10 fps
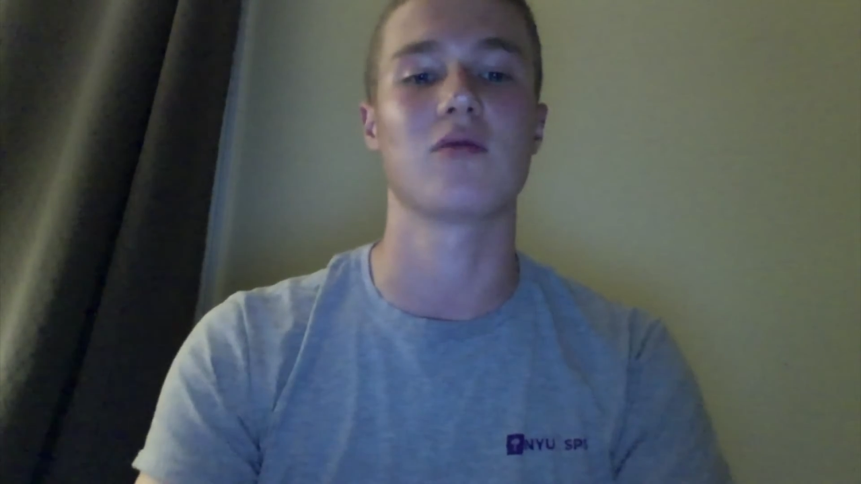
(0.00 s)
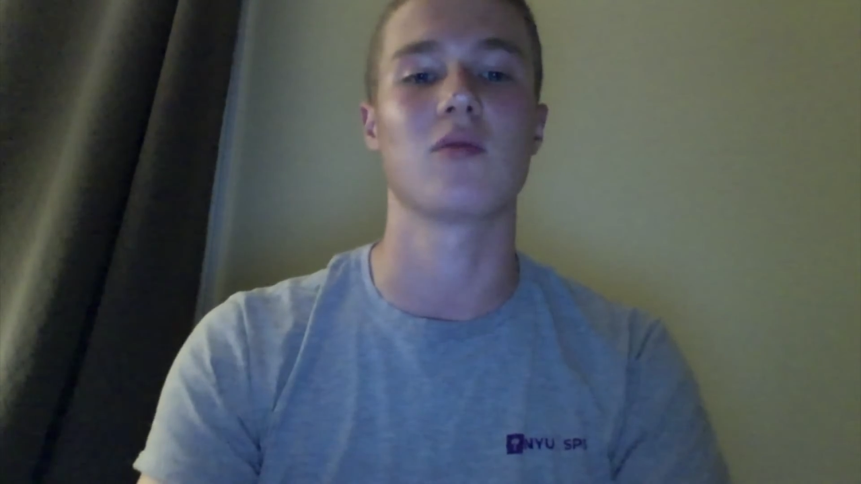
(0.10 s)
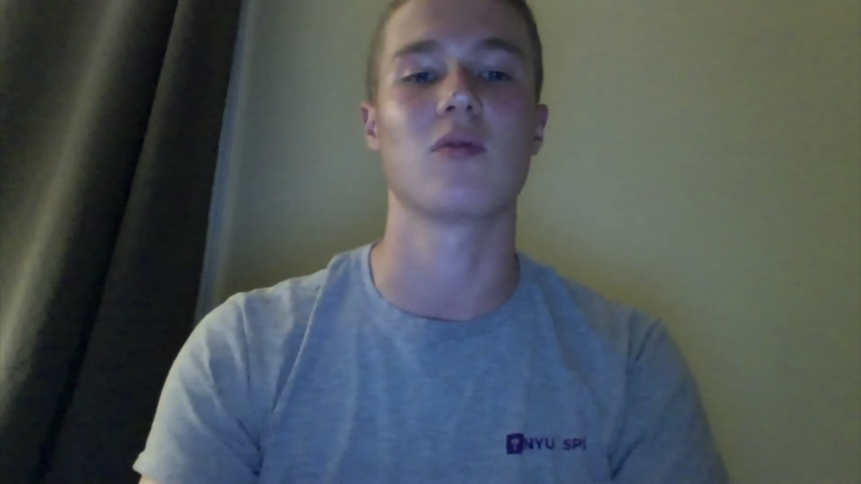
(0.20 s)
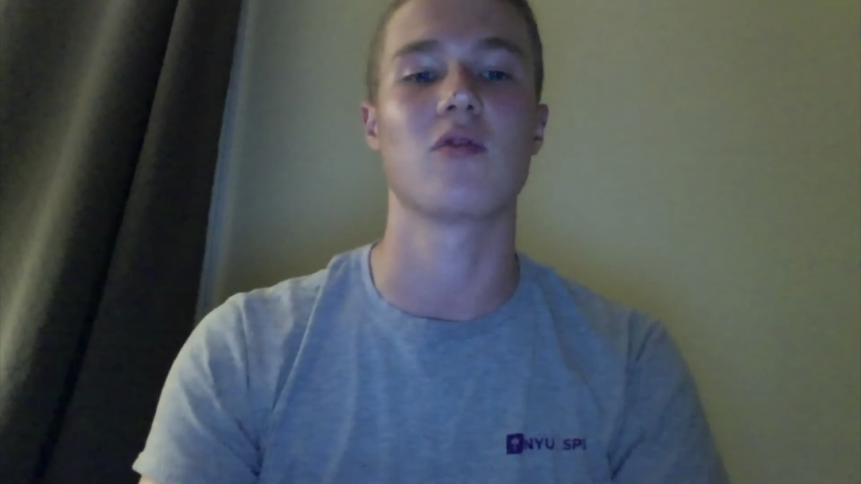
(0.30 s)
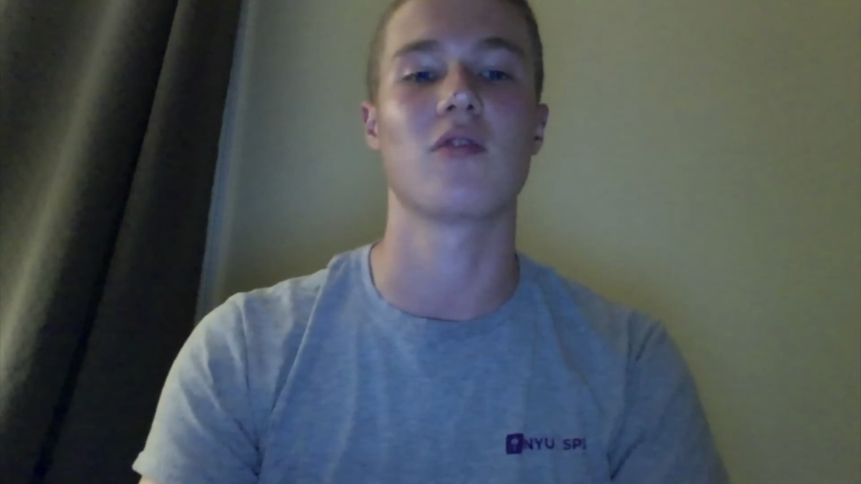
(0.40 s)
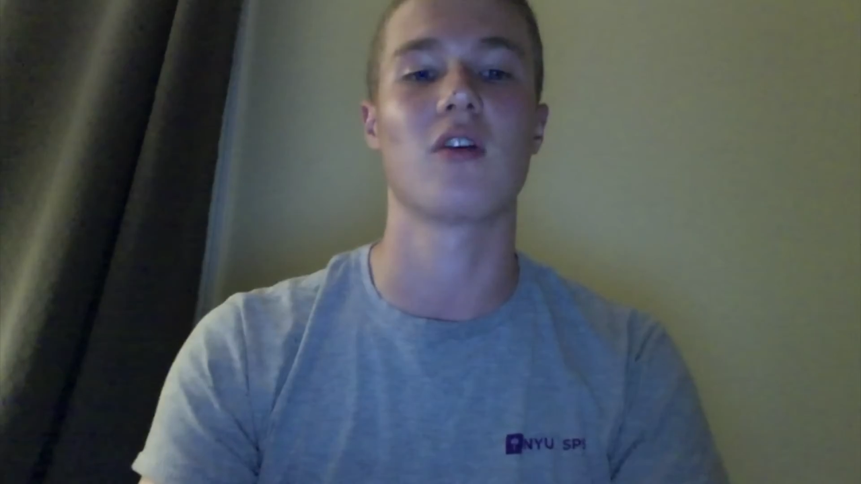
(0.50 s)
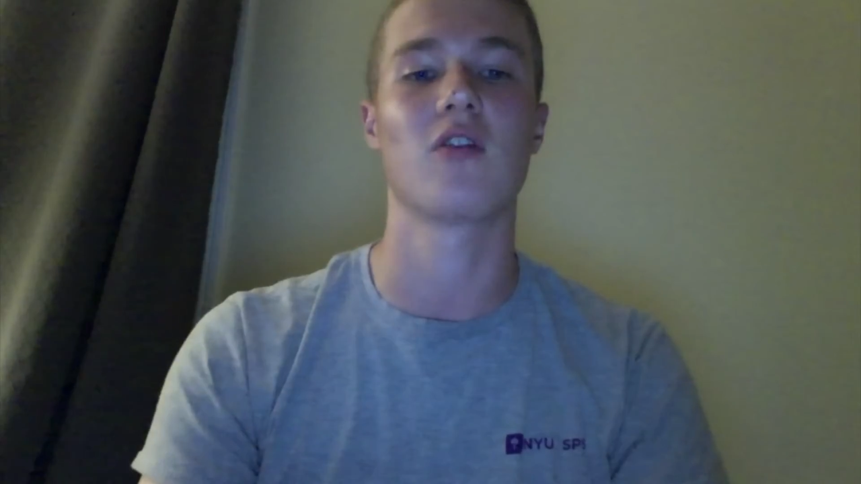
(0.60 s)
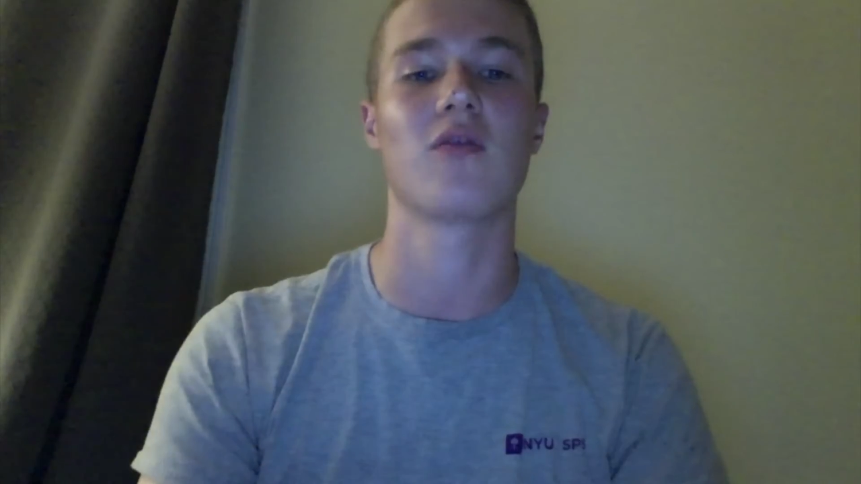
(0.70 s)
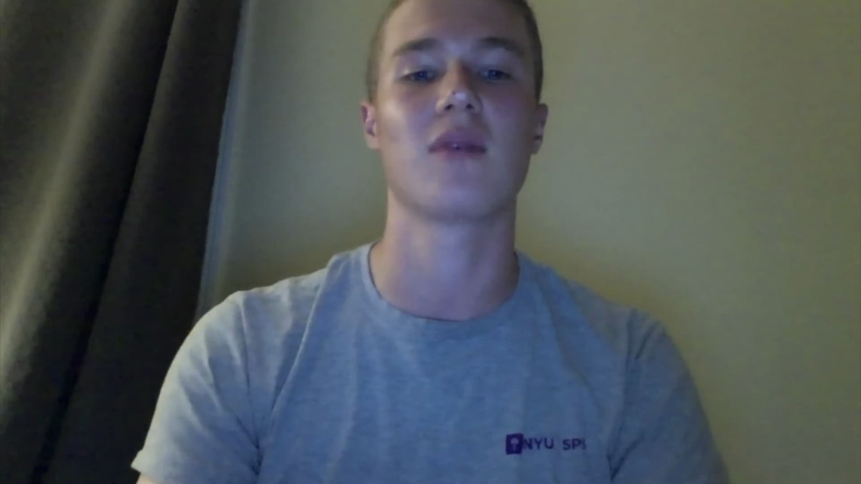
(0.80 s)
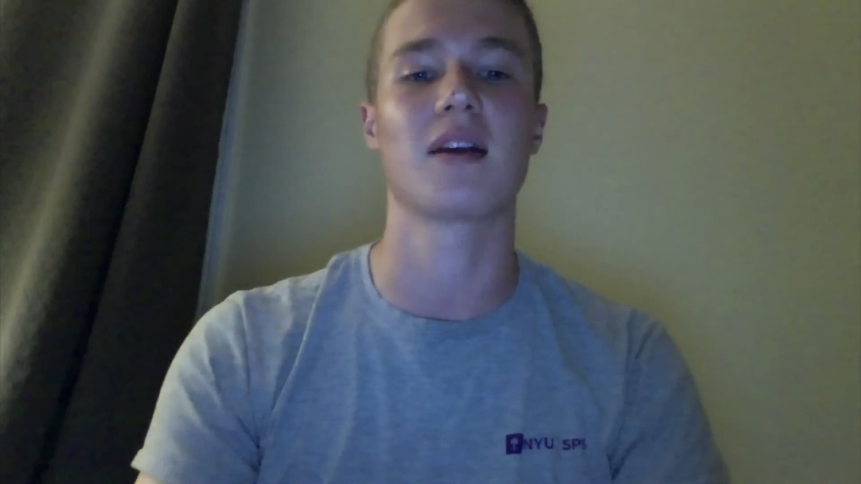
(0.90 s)
remove
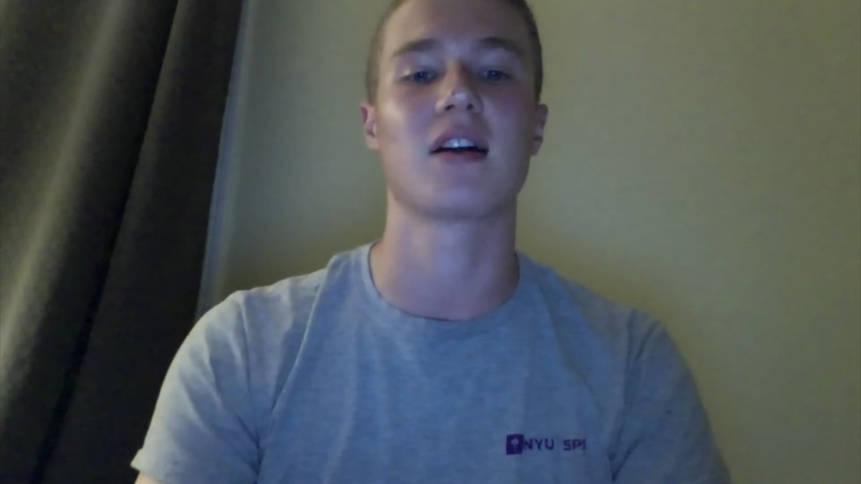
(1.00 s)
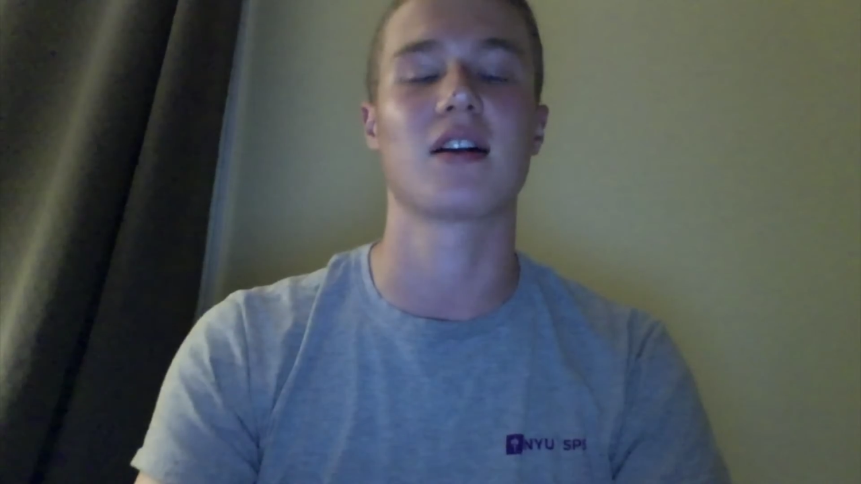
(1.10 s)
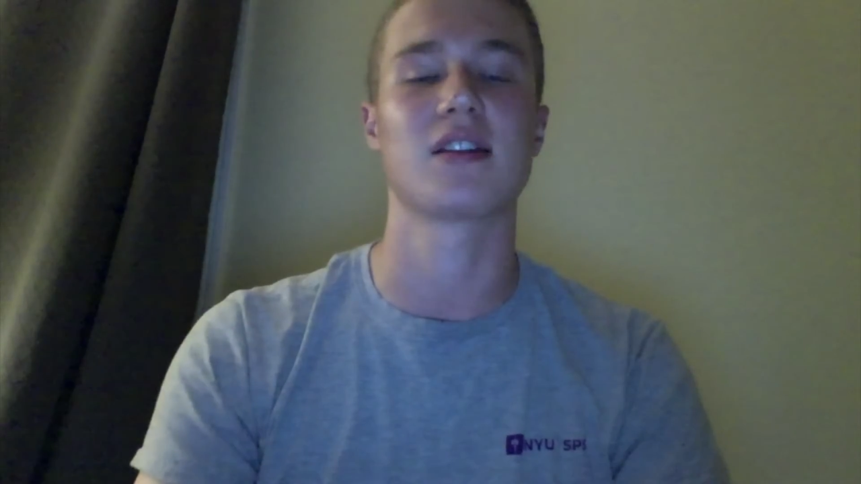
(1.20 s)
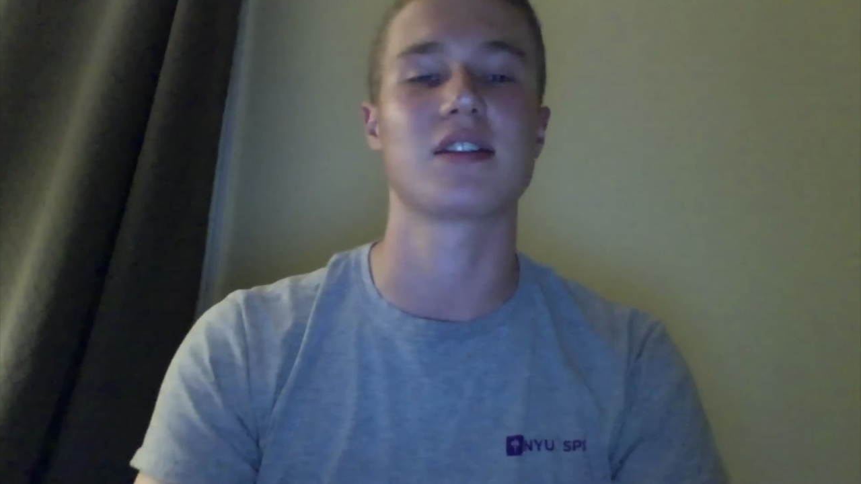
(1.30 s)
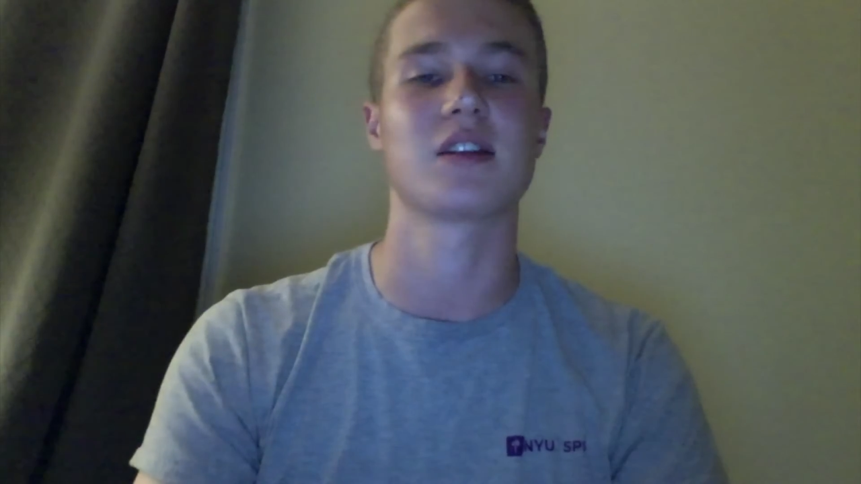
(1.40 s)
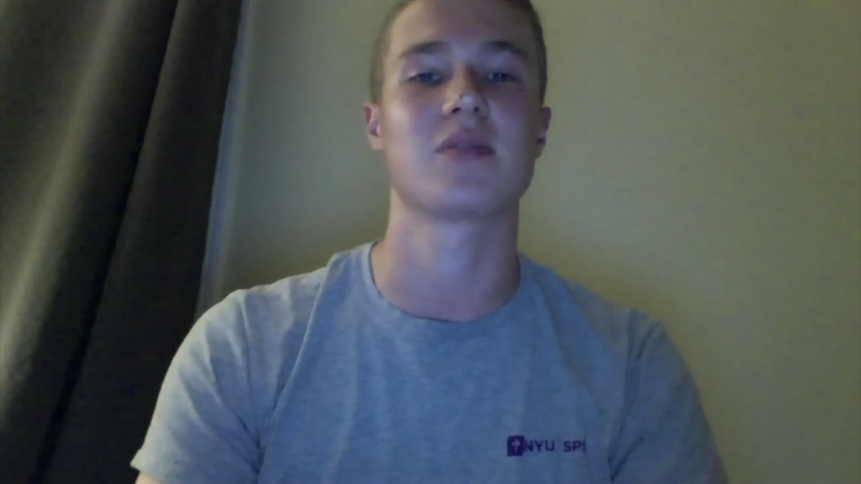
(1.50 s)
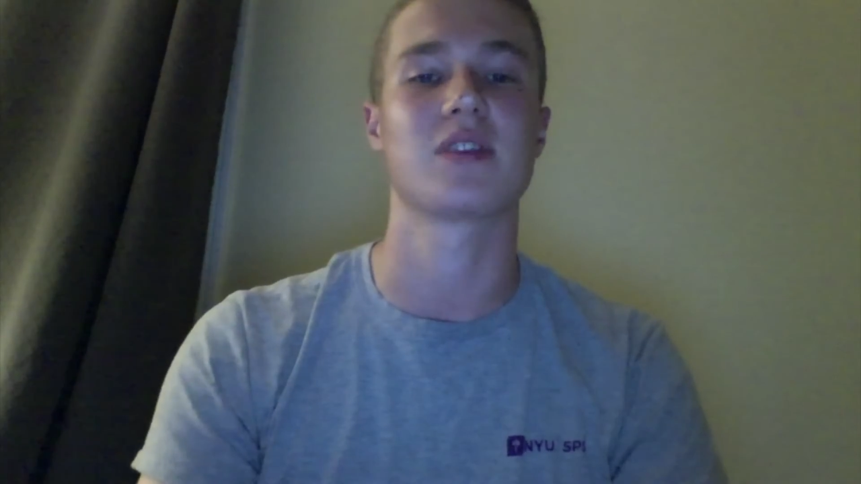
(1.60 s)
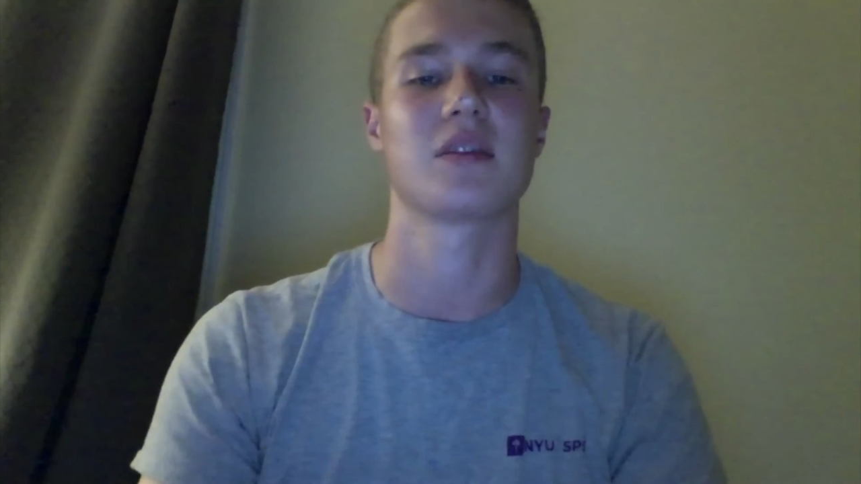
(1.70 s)
all of my concepts